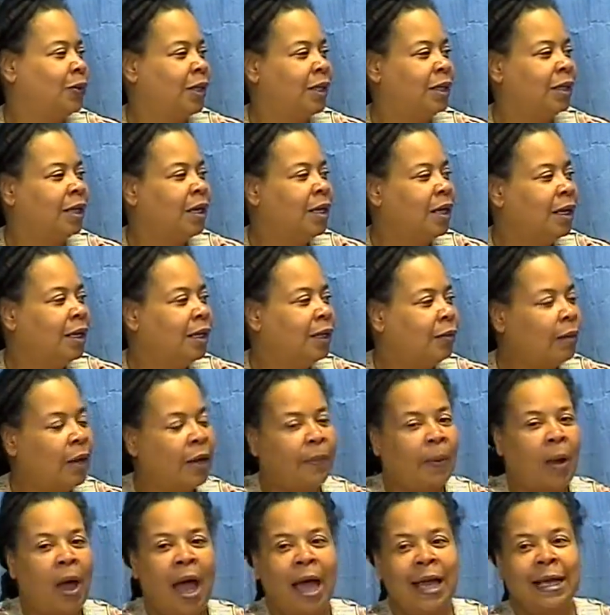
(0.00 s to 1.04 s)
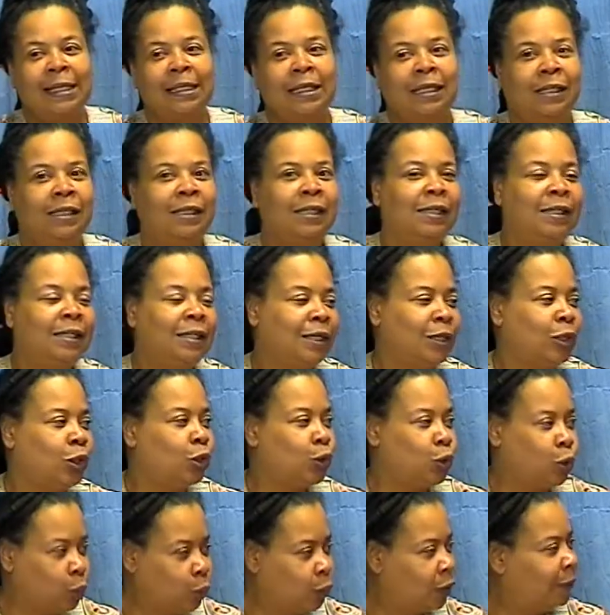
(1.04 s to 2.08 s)
and grape hyacinths and
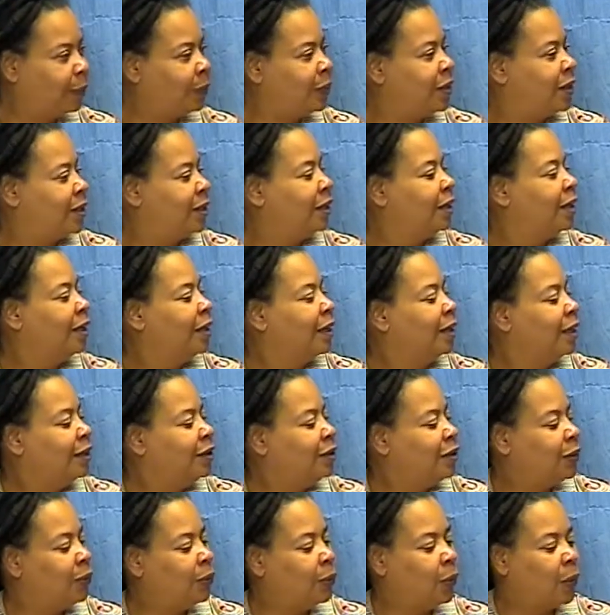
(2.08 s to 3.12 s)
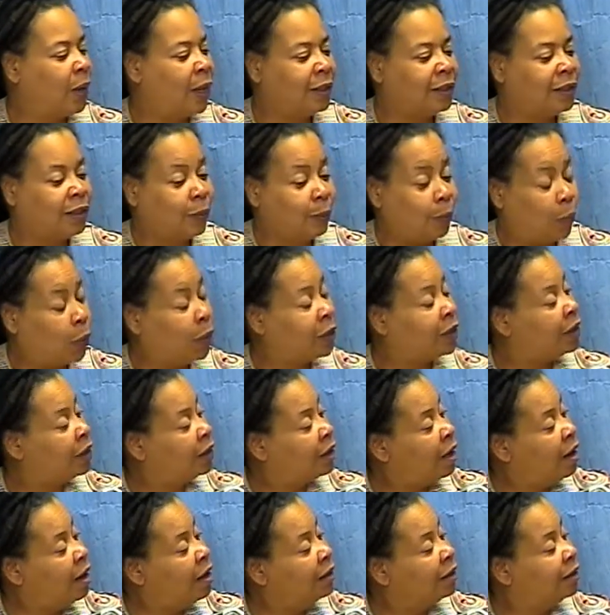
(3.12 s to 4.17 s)
tulips to uh, support the
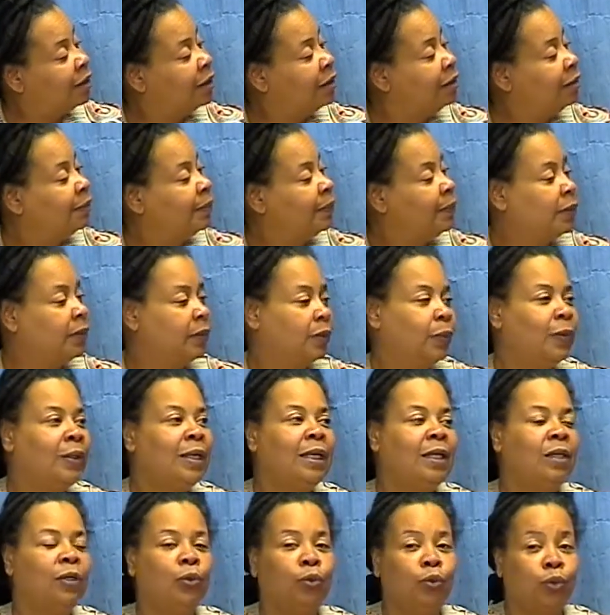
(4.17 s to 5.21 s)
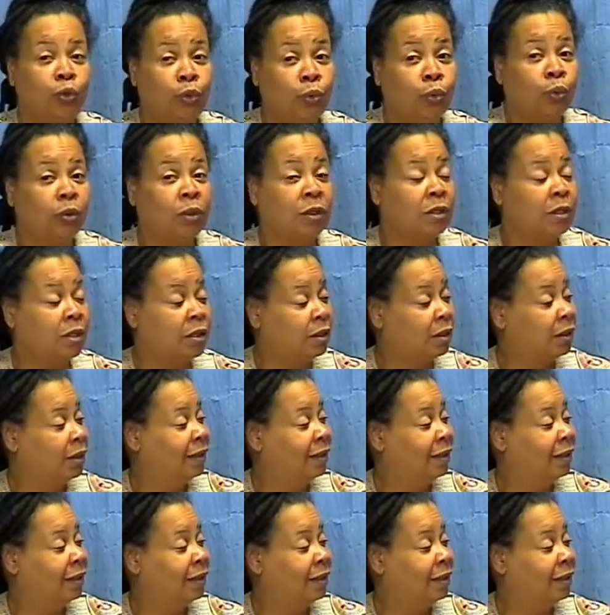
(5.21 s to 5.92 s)
garden. We need new tools.